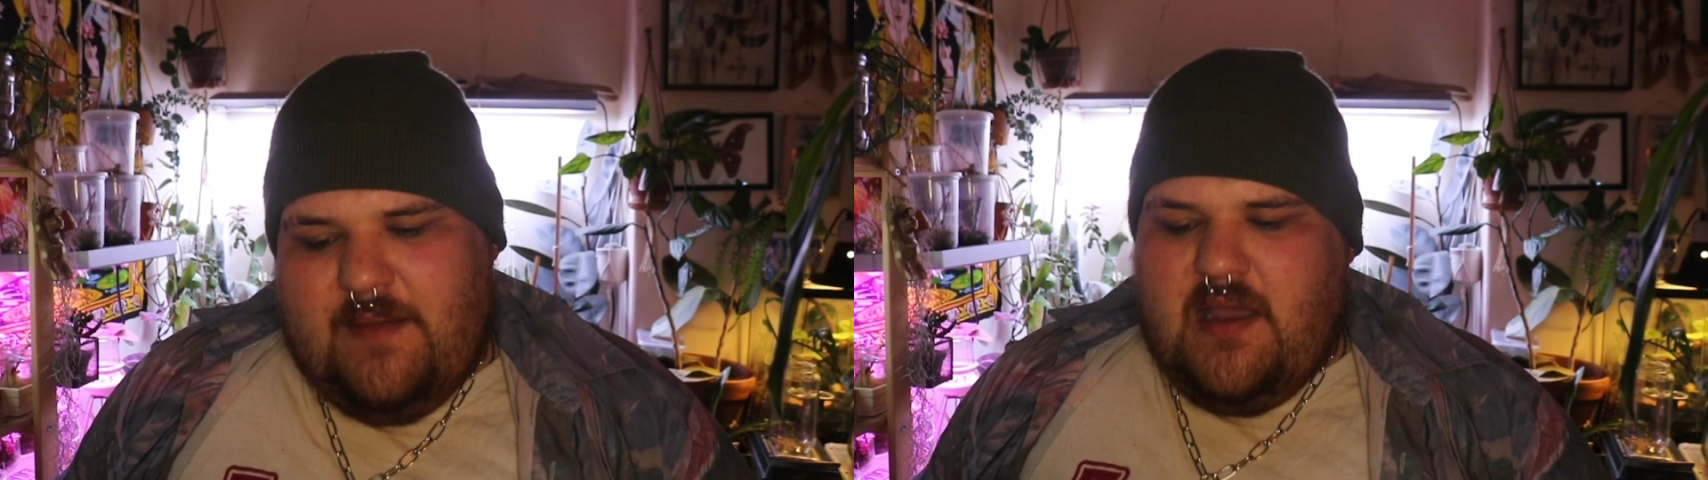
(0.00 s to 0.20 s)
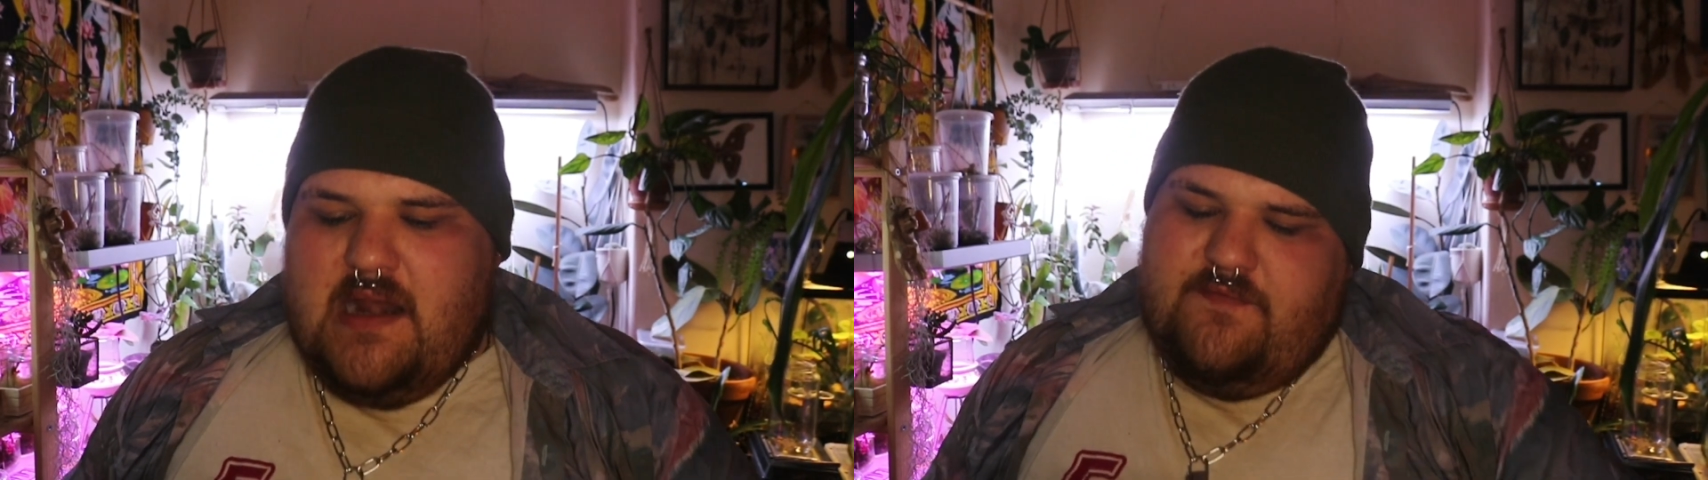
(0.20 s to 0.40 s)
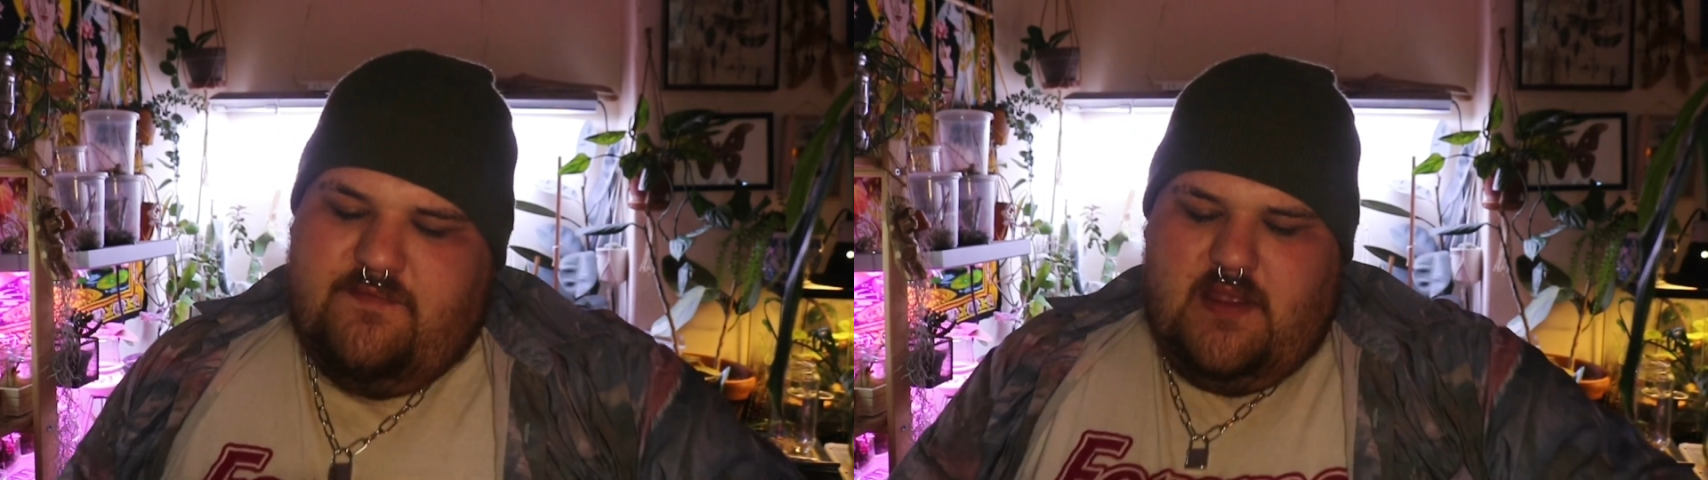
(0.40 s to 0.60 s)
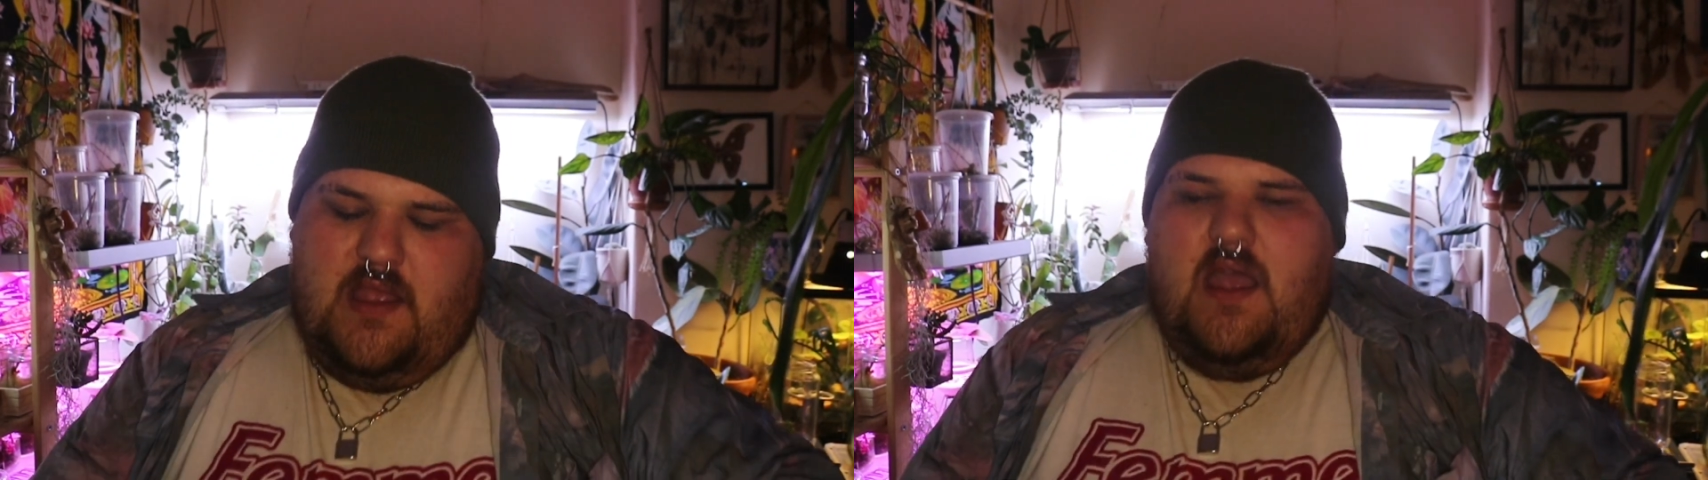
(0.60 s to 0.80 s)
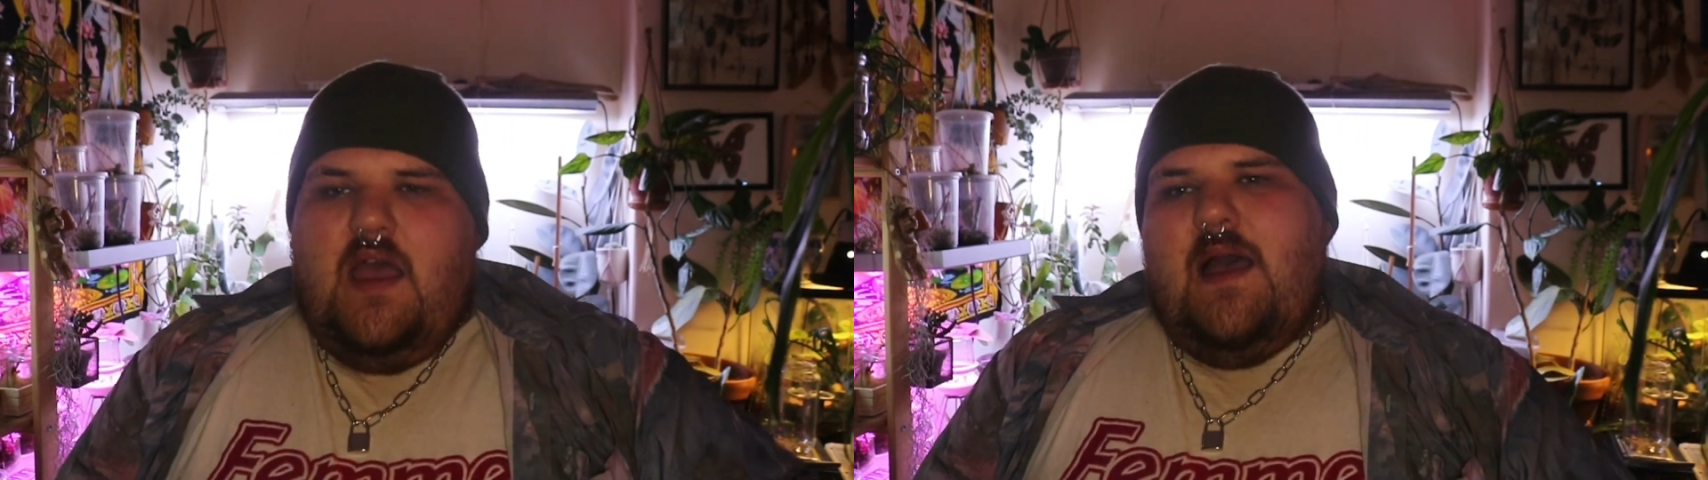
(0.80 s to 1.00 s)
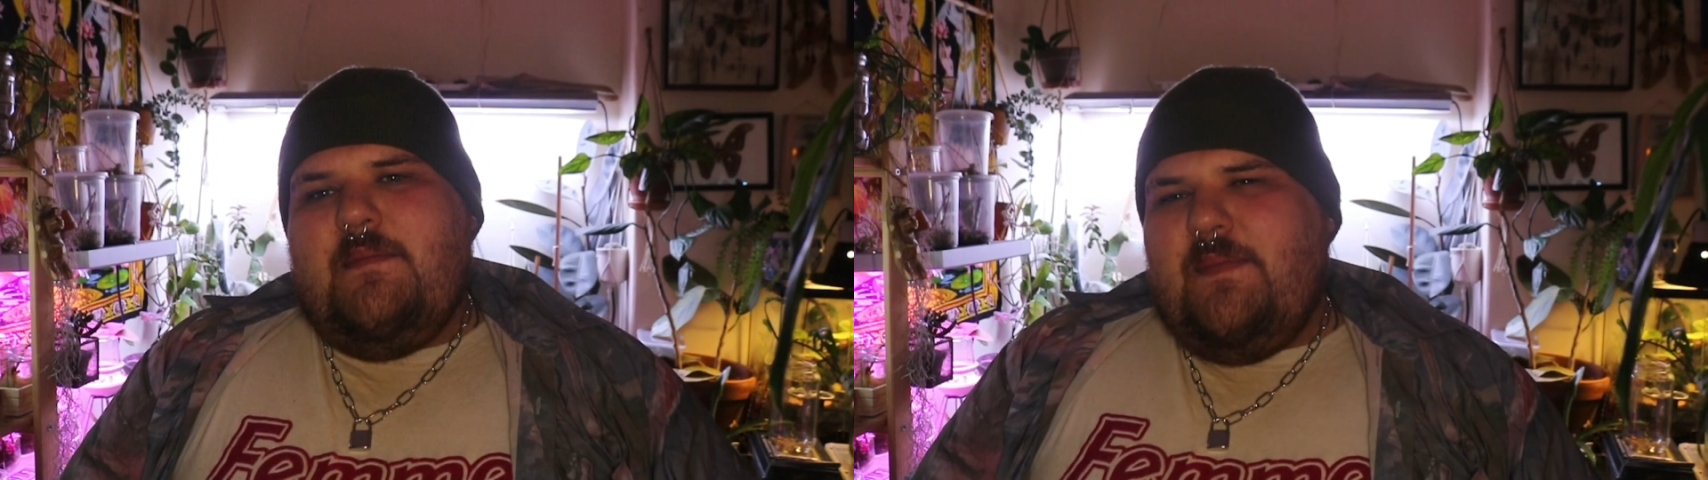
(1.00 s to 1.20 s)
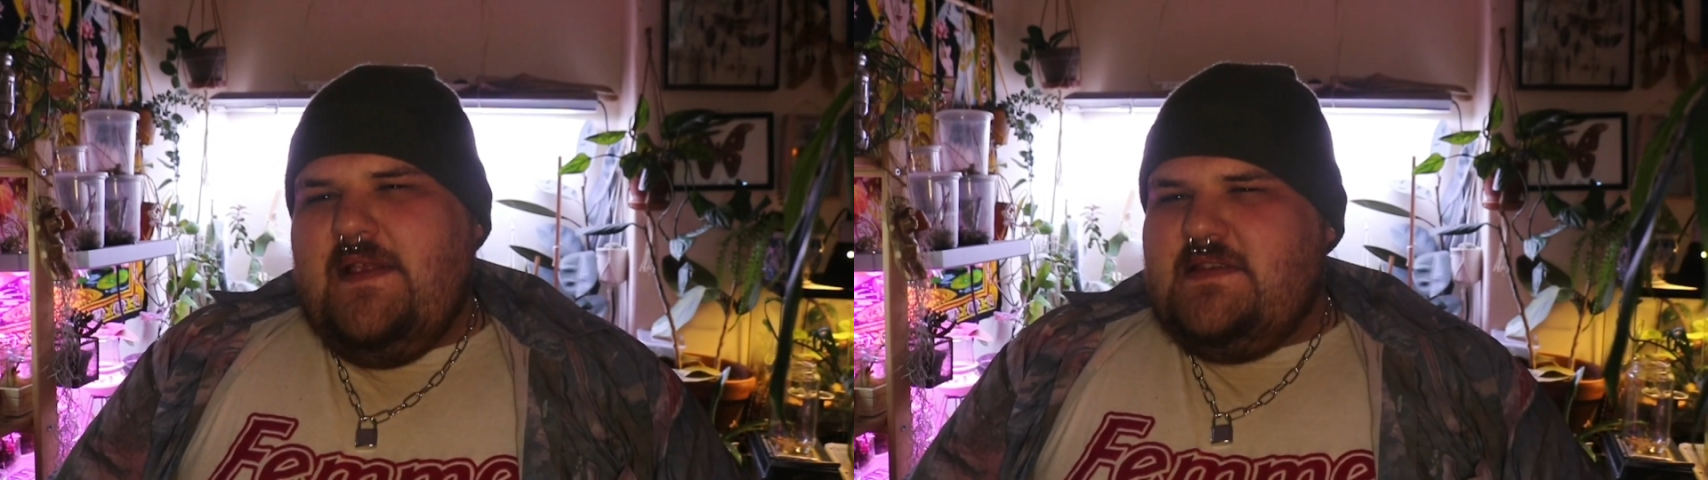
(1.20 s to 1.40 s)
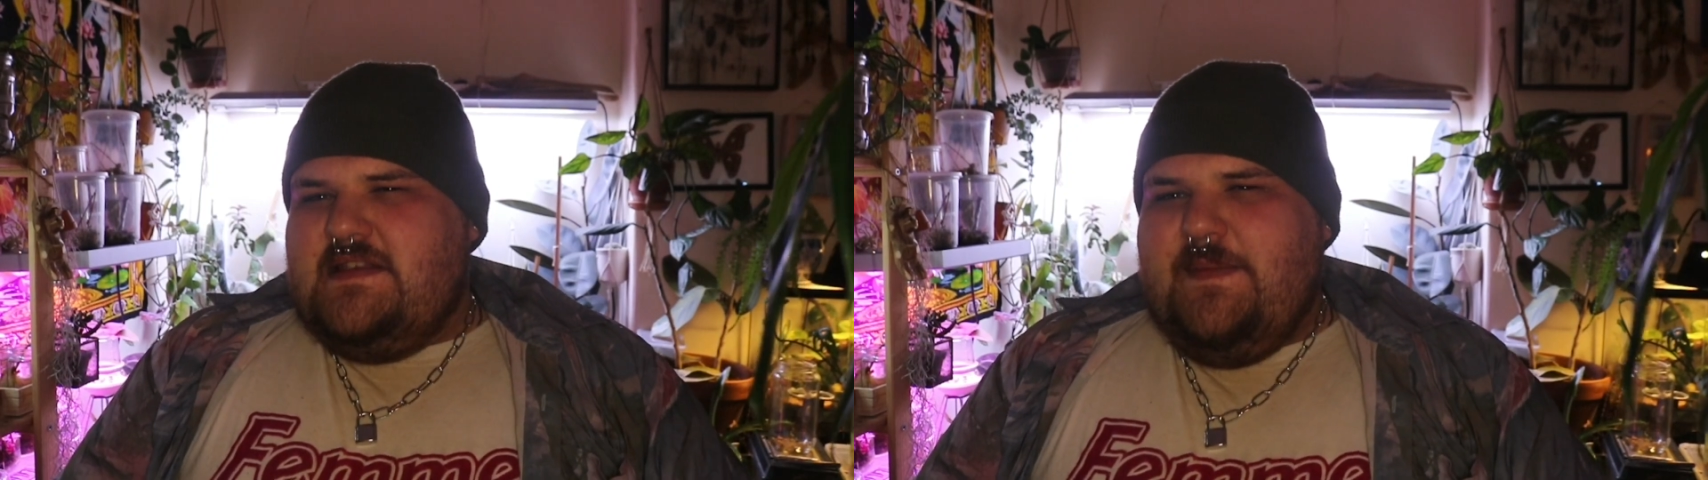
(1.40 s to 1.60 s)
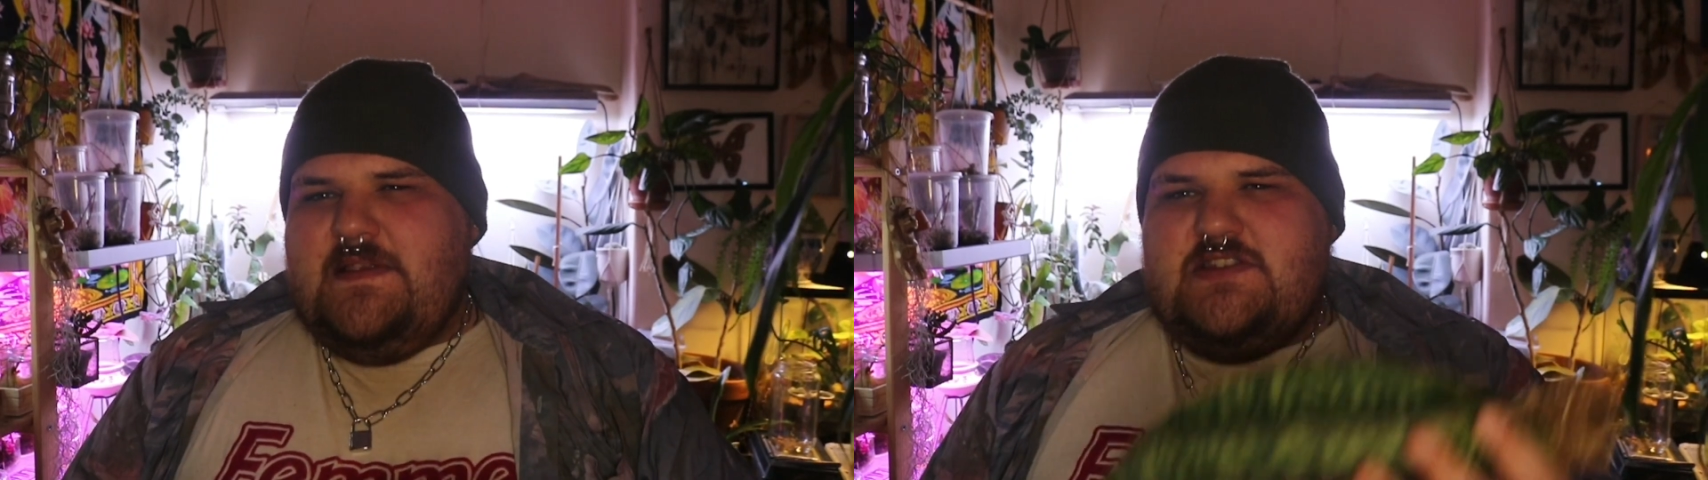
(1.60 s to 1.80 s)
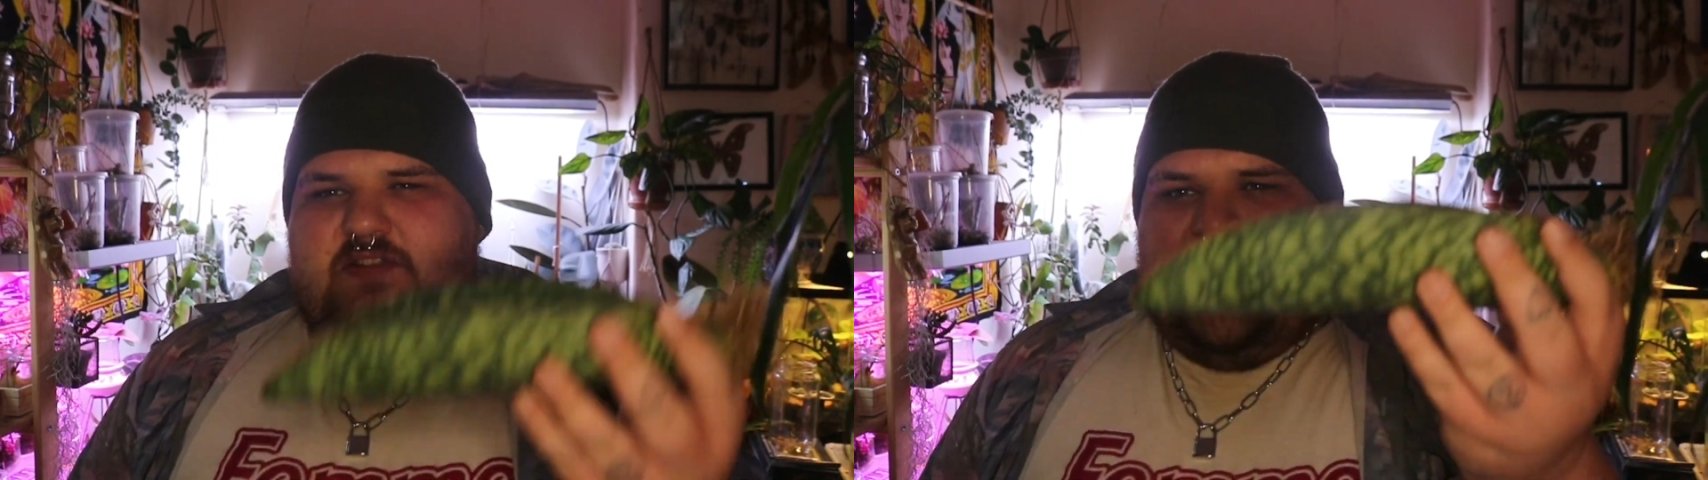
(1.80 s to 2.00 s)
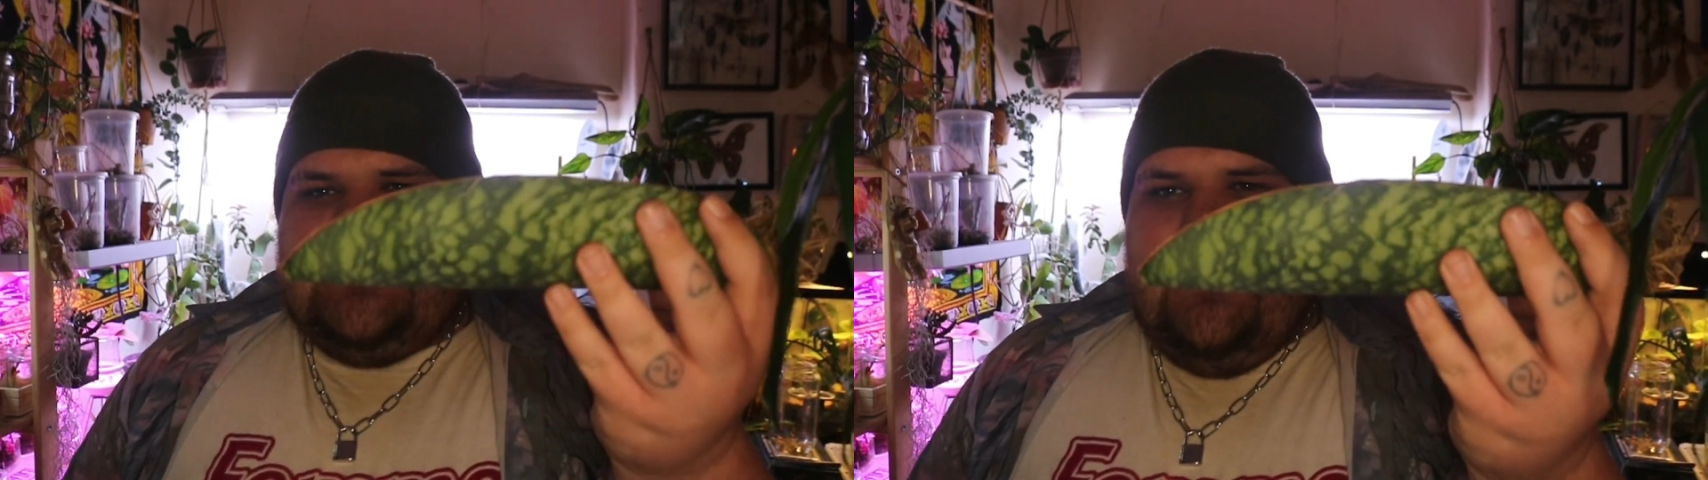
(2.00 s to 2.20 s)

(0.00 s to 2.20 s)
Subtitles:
It's a bit strange,